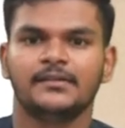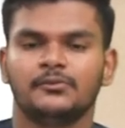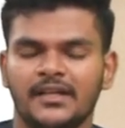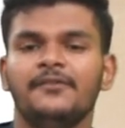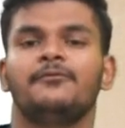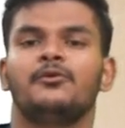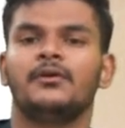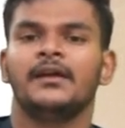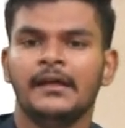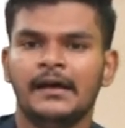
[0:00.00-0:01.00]
So
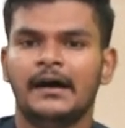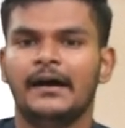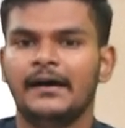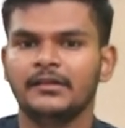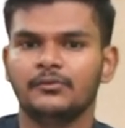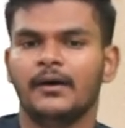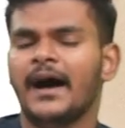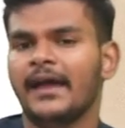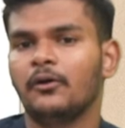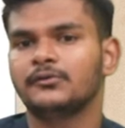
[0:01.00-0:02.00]
therefore,
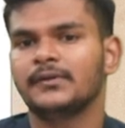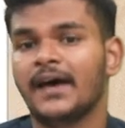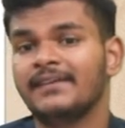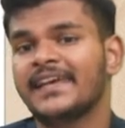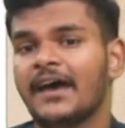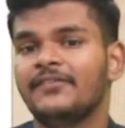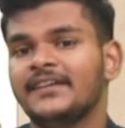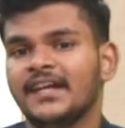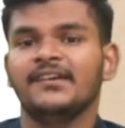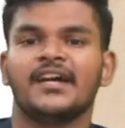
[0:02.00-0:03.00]
I also have a
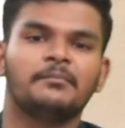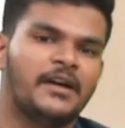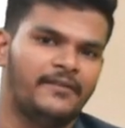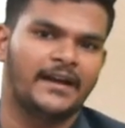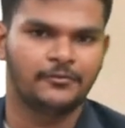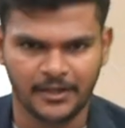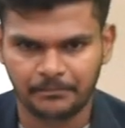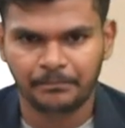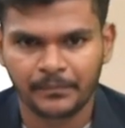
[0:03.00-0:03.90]
cafeteria in my factory.